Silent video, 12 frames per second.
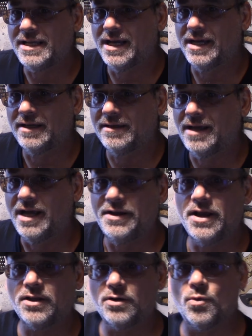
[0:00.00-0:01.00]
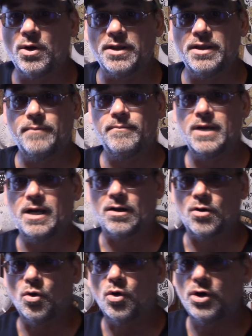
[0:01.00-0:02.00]
uh, another one of them uh,
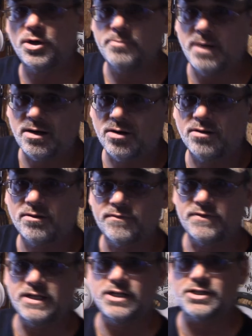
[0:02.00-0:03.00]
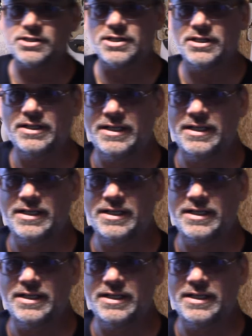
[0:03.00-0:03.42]
corn barrel feeders.